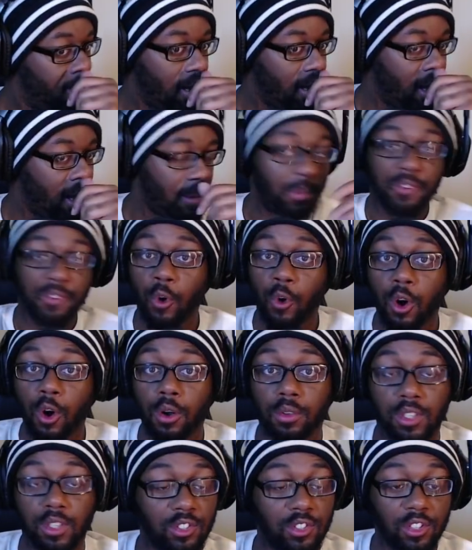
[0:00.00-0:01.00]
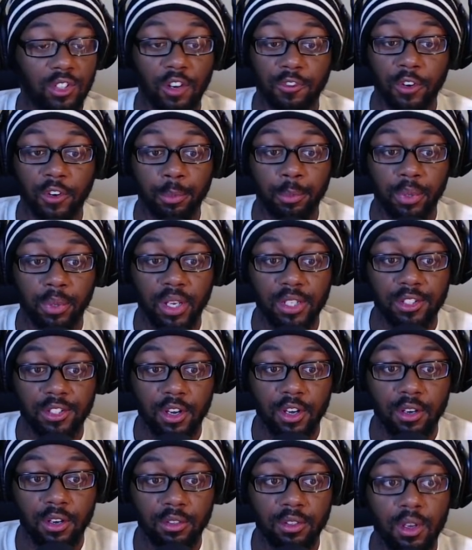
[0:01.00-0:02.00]
before this is all free to play
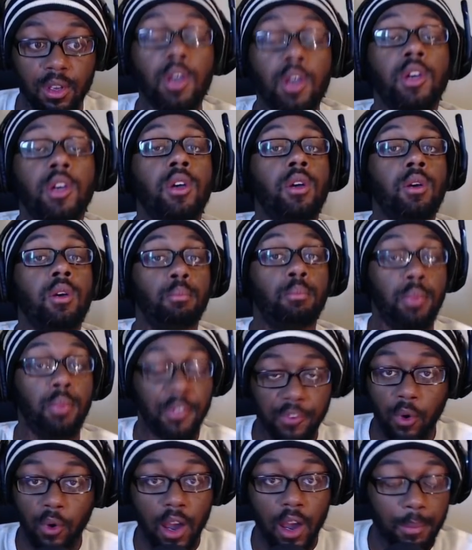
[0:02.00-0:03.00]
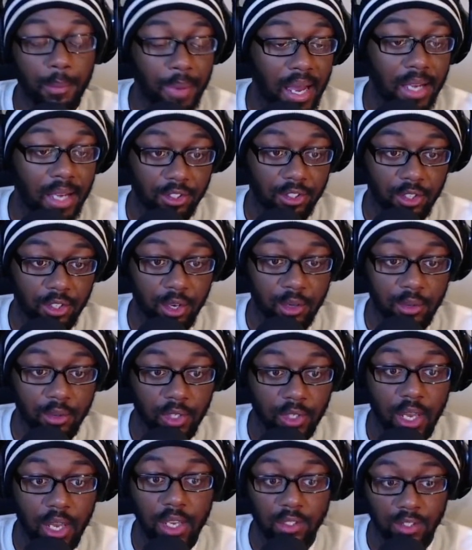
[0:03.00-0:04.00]
stones, before I buy stones
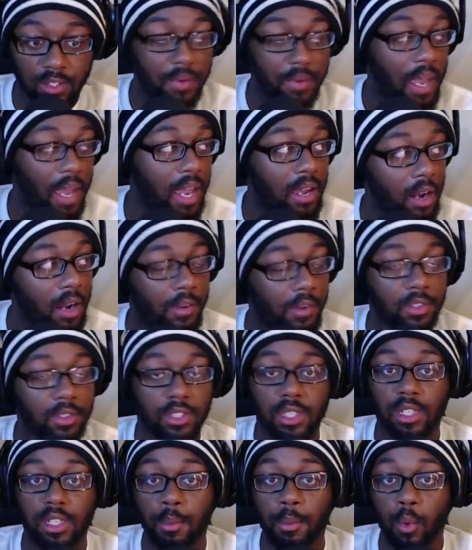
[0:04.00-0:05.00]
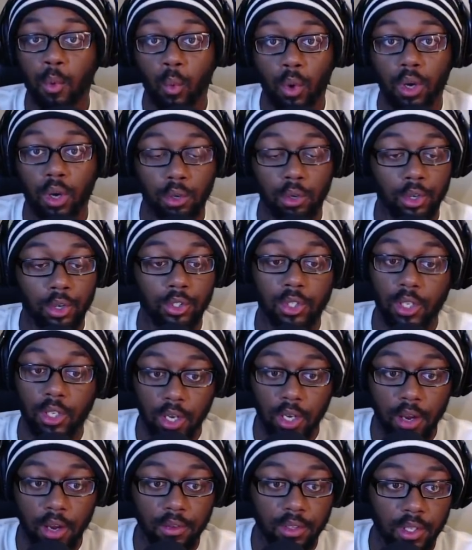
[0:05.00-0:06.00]
and stuff, and obviously #1 grossing
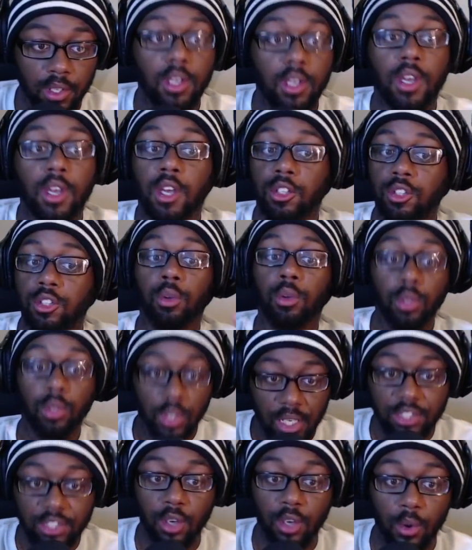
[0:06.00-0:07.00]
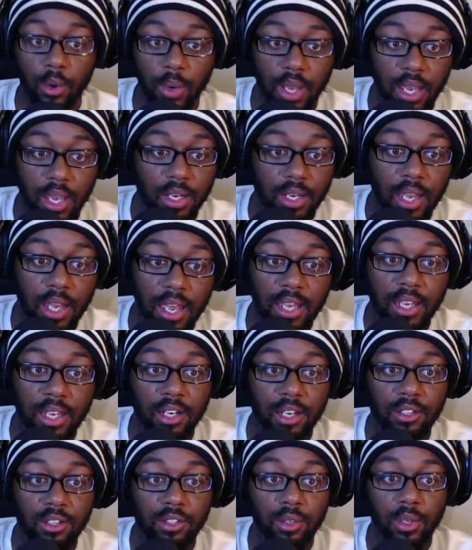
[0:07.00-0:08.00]
and everything. So let's go ahead and get
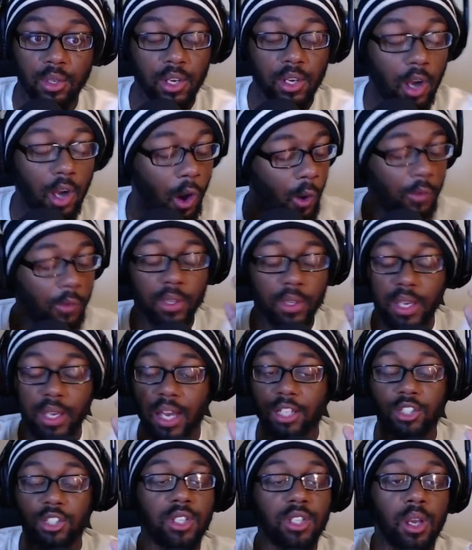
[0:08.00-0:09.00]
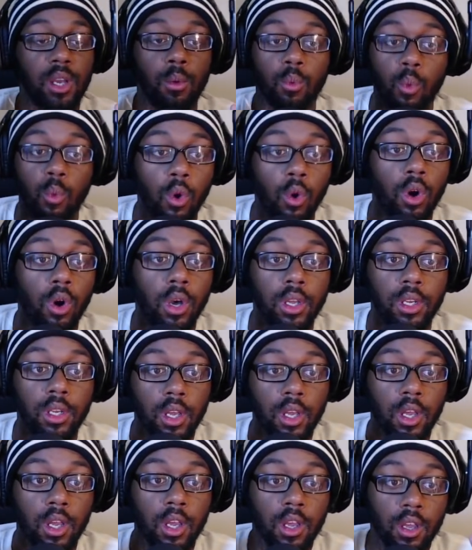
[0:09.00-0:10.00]
into here. Hopefully I just get one
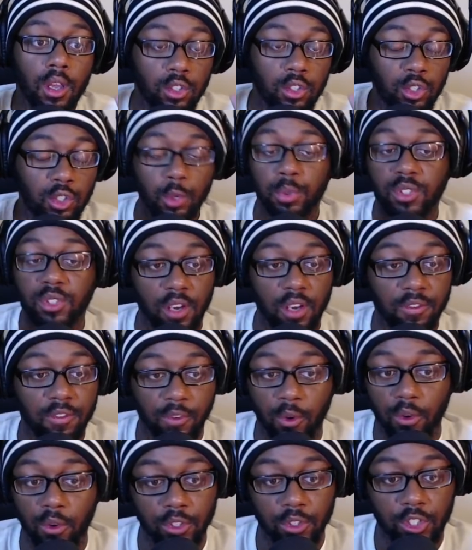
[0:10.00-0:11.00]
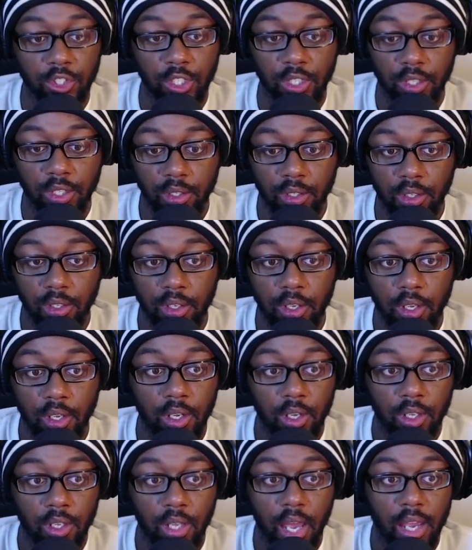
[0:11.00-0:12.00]
Super Saiyan 4 Vegeta.
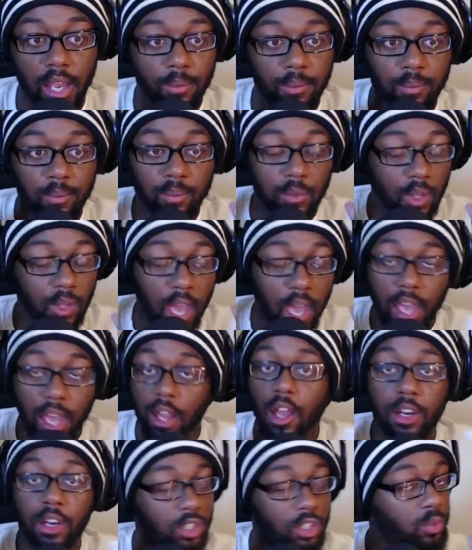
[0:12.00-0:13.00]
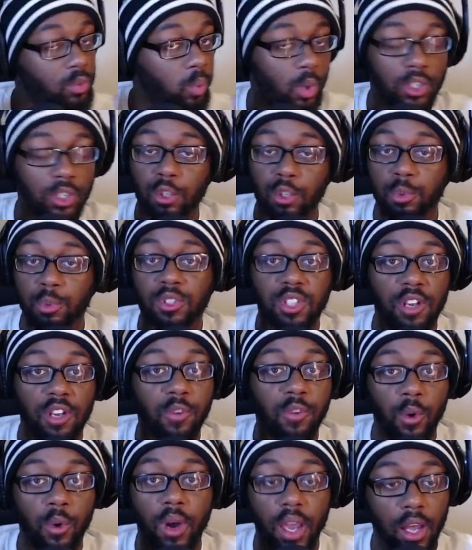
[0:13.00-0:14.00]
Like LR, just one Super Saiyan
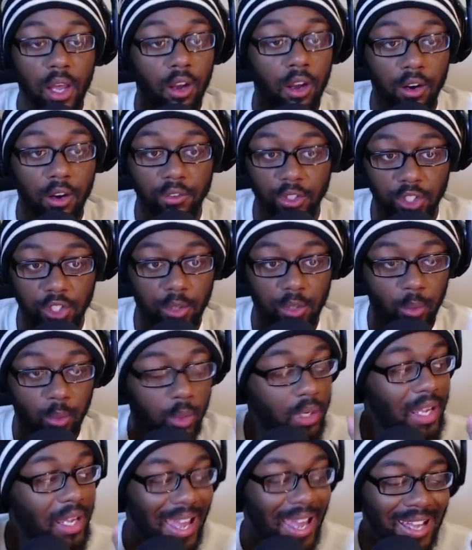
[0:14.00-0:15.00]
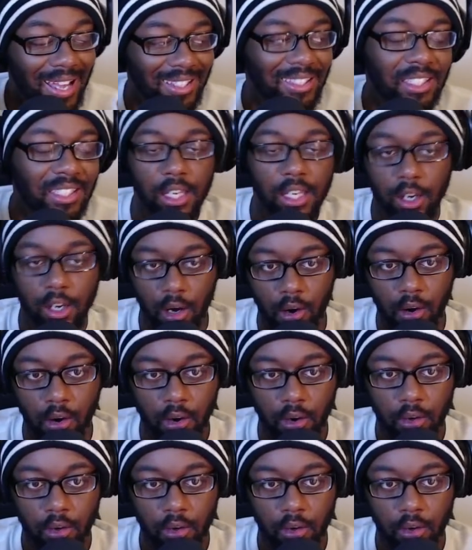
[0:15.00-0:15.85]
4 LR Vegeta, one STR.